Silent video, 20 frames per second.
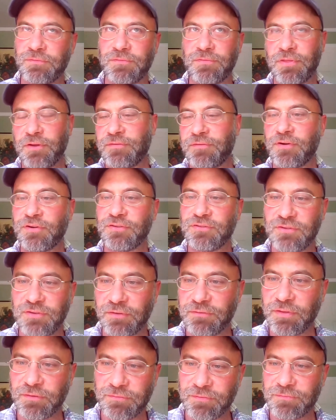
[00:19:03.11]
the
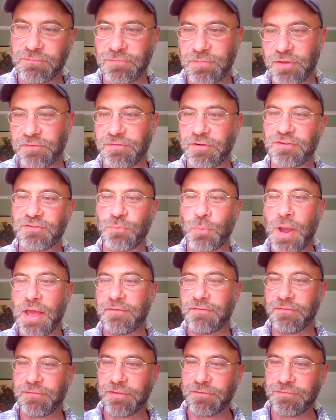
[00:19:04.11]
first of the first
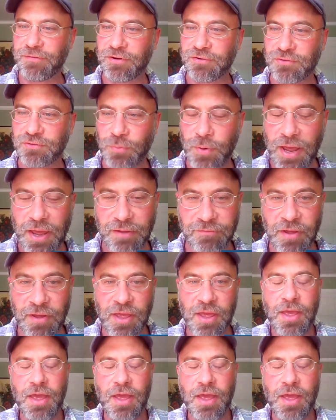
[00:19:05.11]
wave of the first wave.